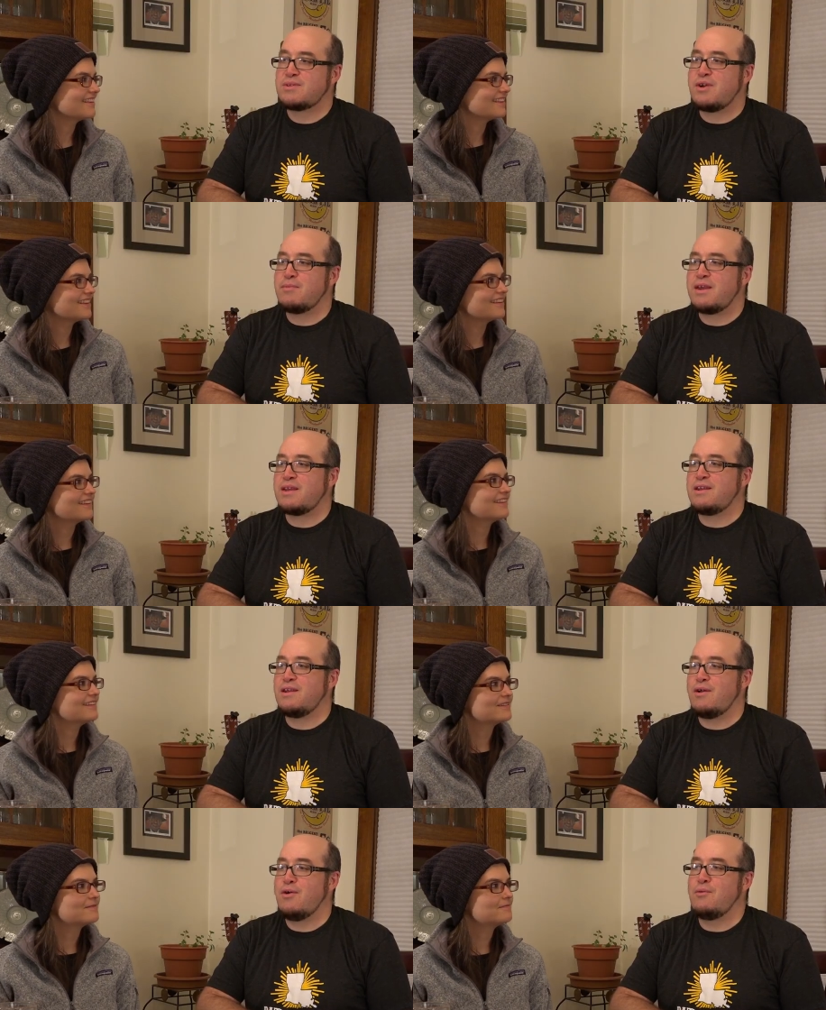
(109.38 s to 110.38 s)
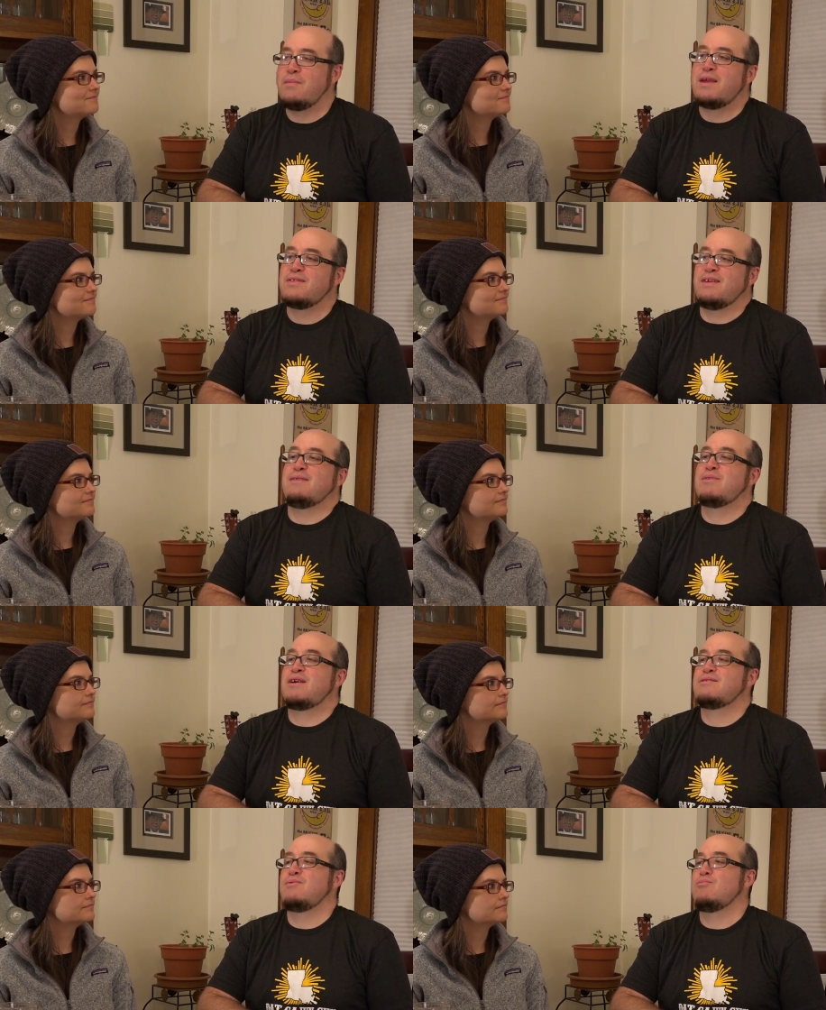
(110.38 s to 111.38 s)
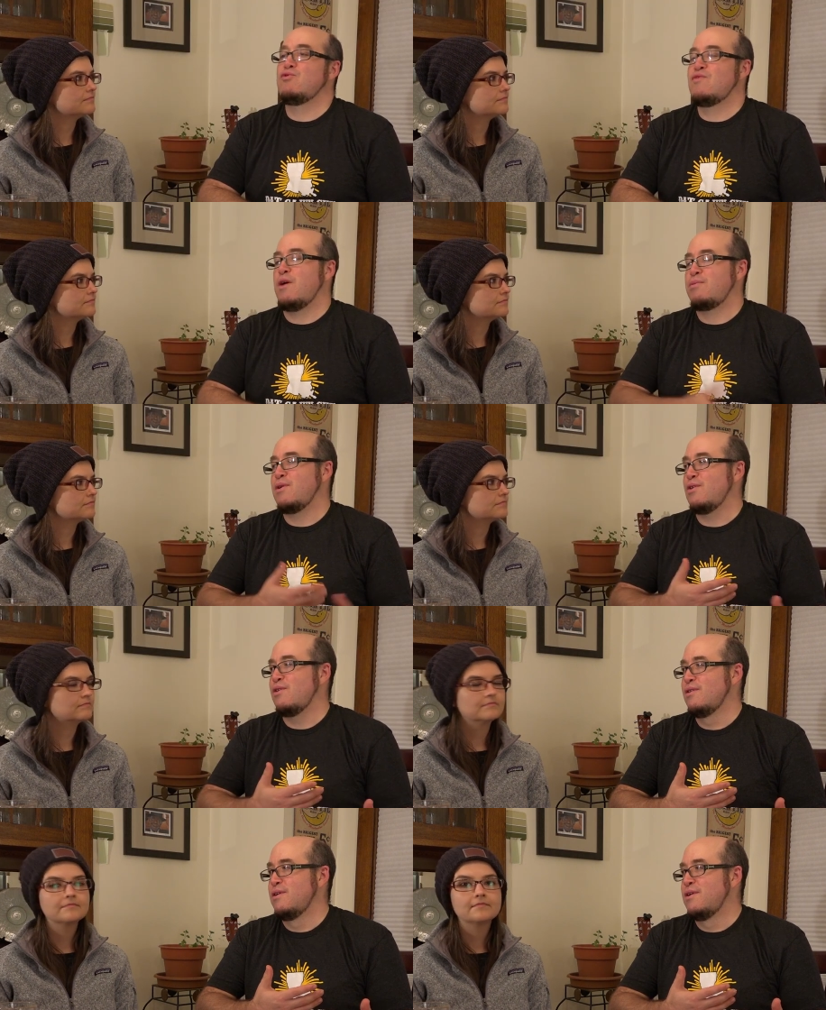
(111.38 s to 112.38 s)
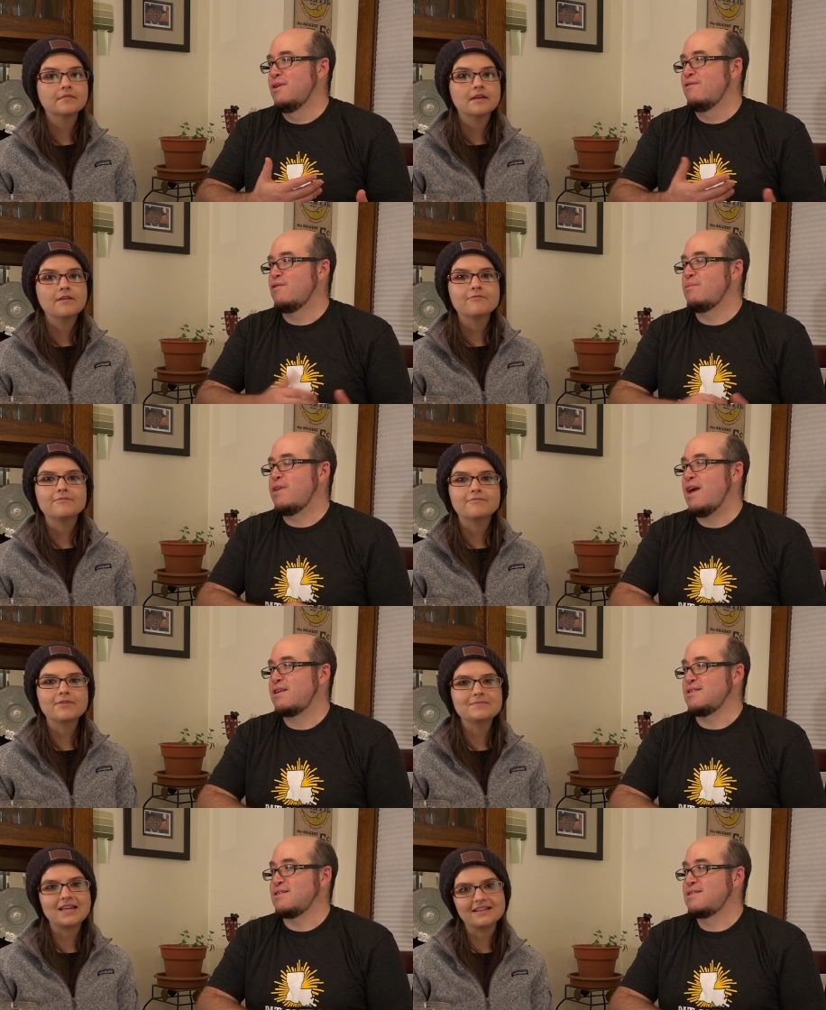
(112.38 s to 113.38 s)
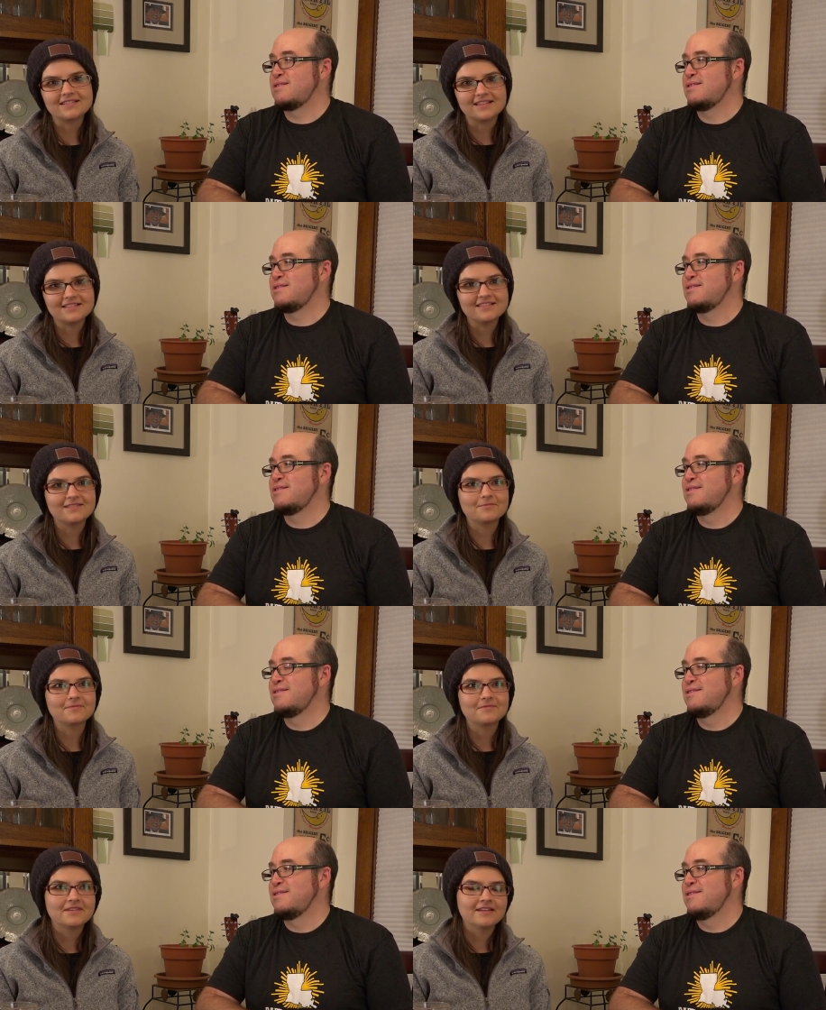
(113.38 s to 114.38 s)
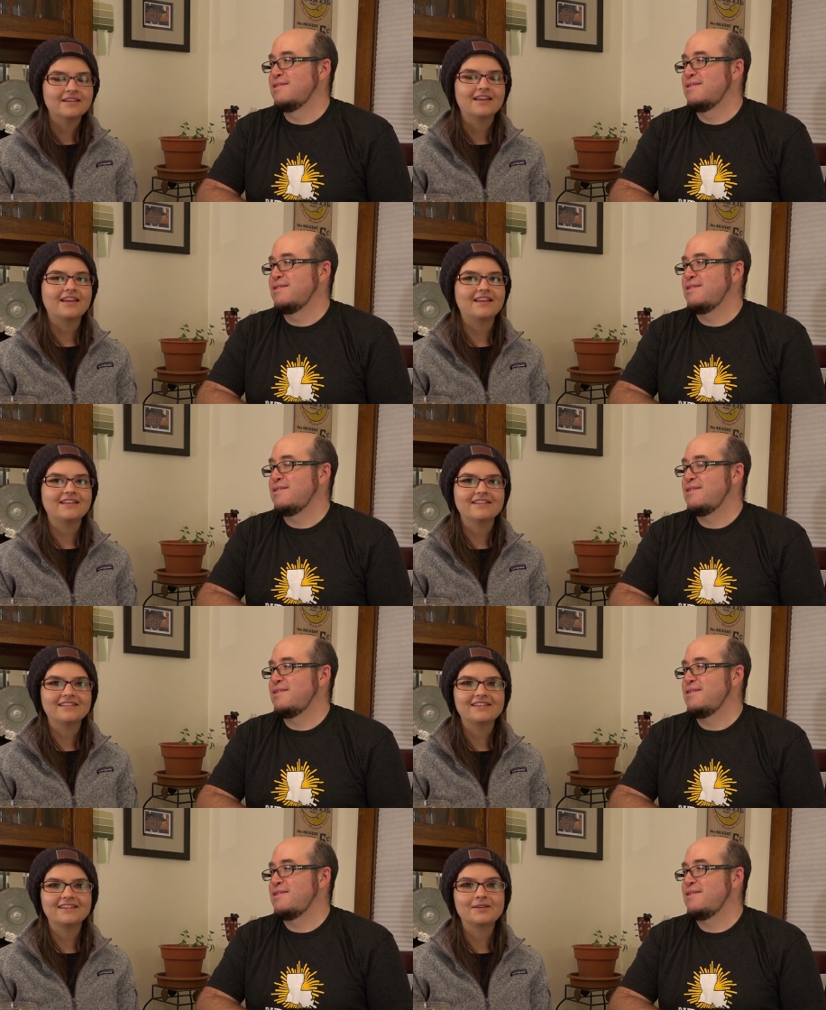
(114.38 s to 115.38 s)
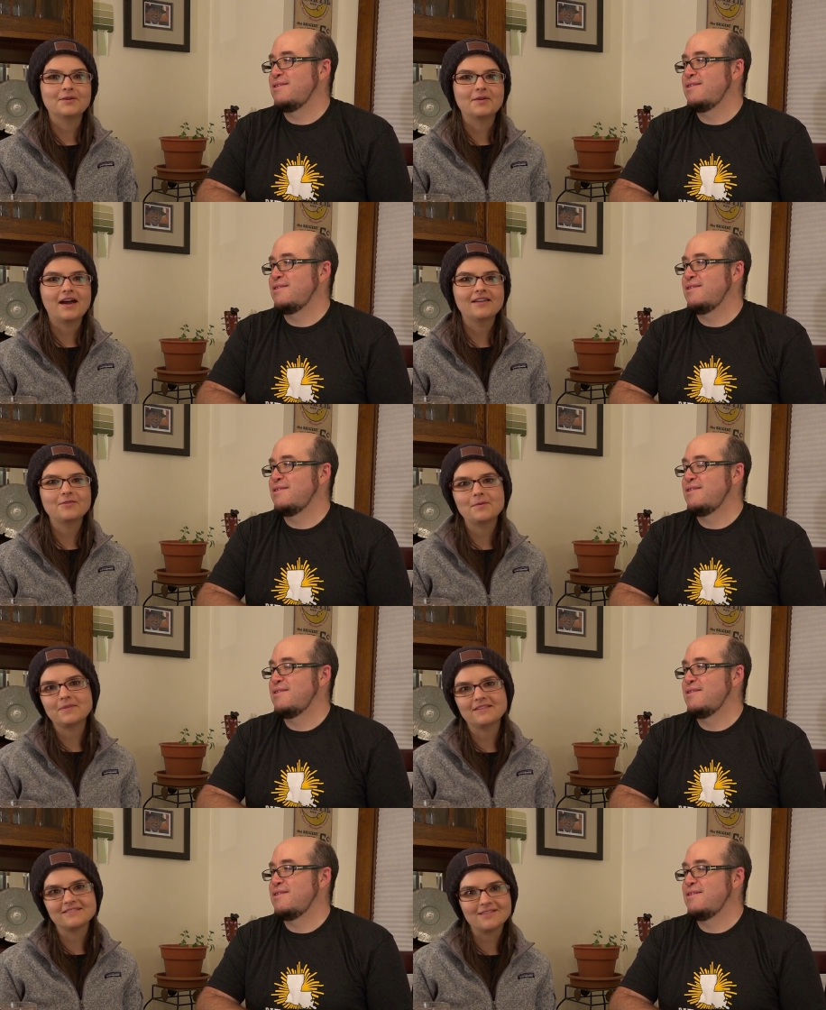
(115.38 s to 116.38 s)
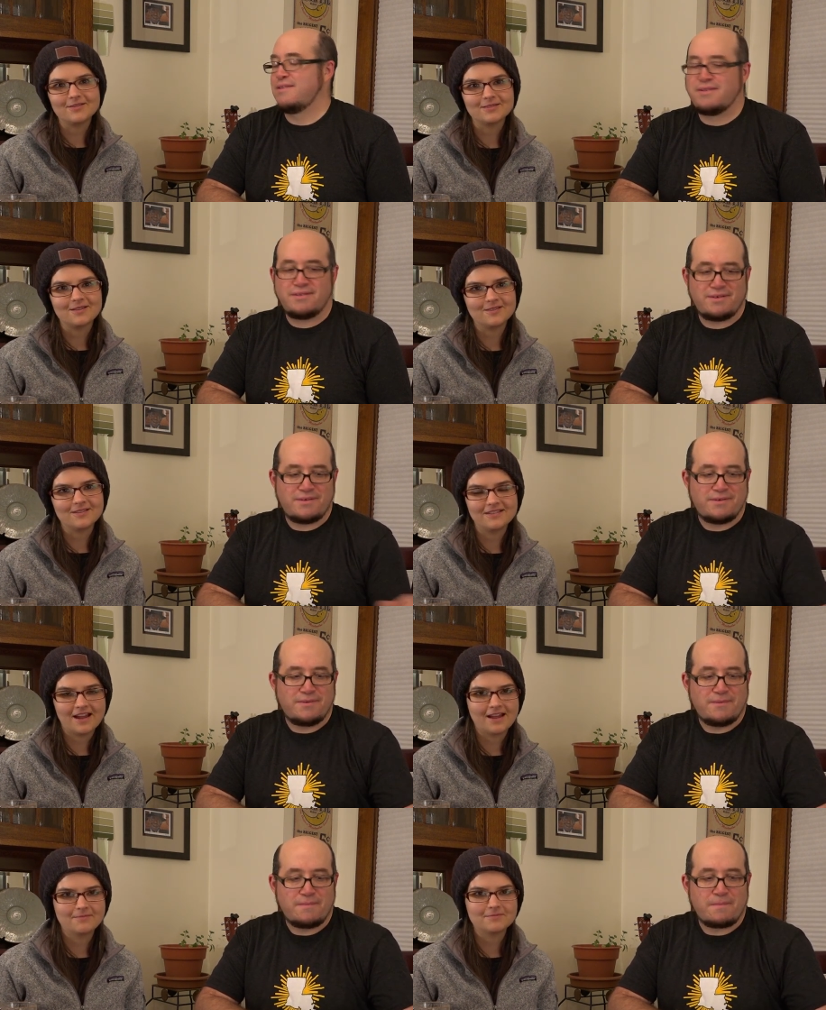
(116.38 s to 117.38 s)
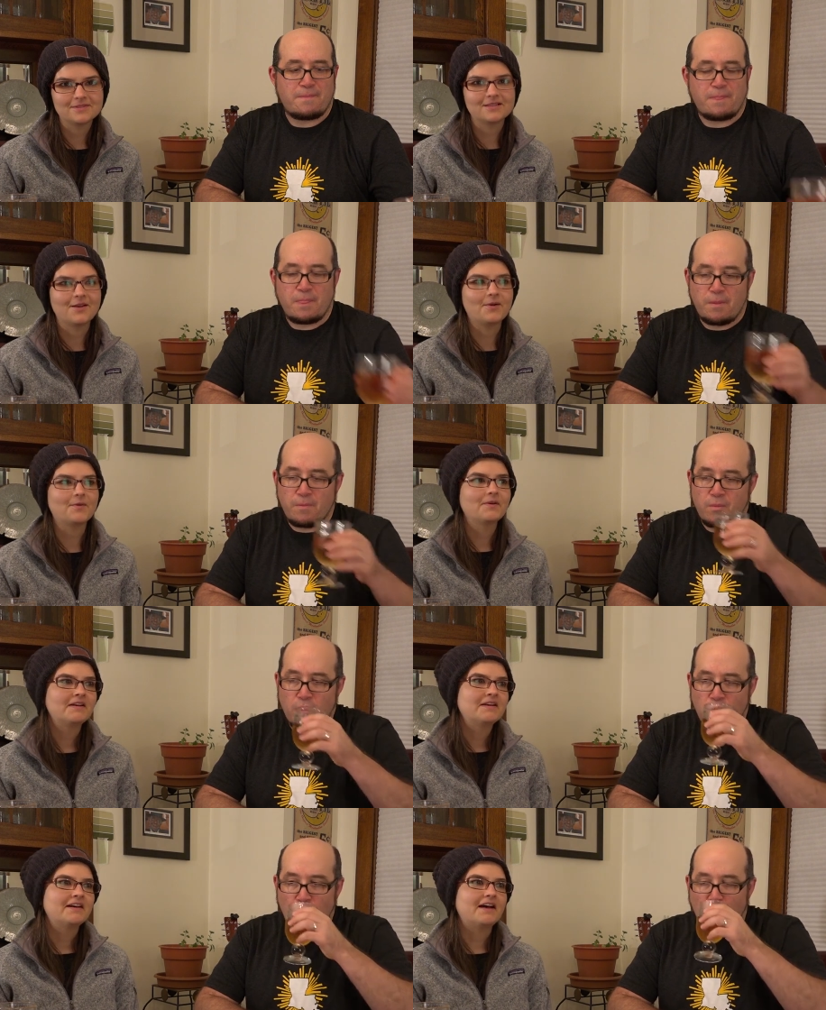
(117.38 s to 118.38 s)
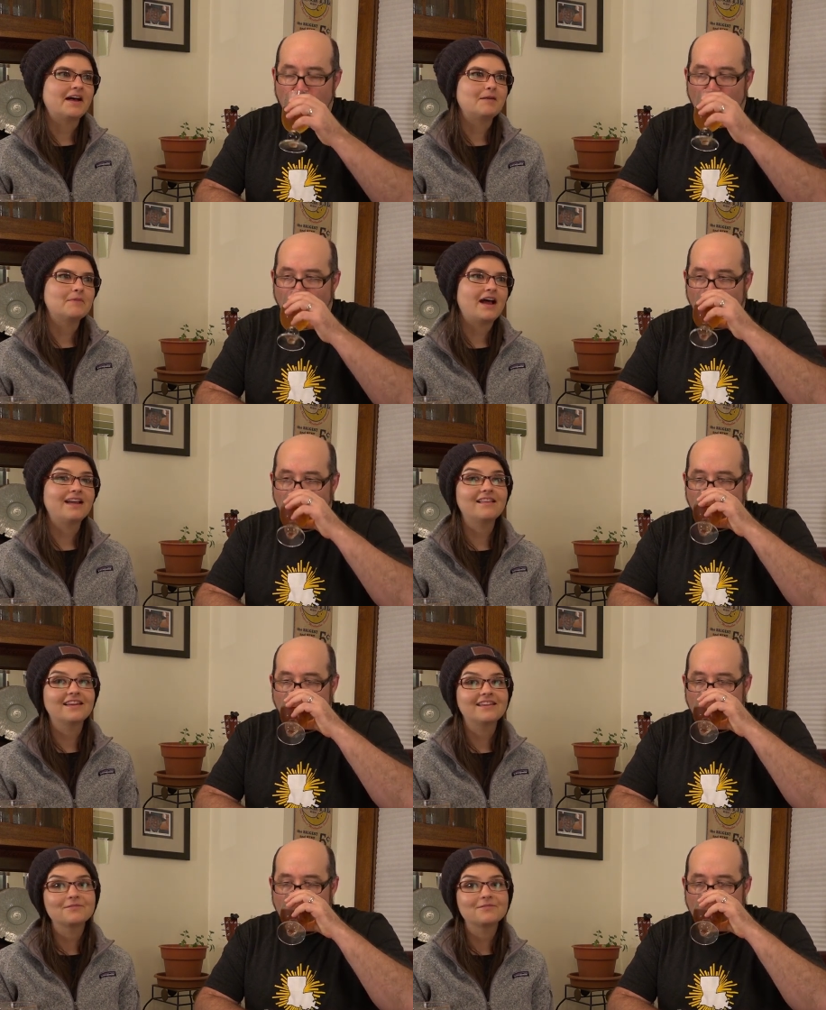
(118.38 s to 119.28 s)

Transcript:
Speaker 1: we started making it at home mainly because we moved up here from Texas. From
Speaker 2: Texas, and and you know, I grew up eating salsa all the time, so um, I like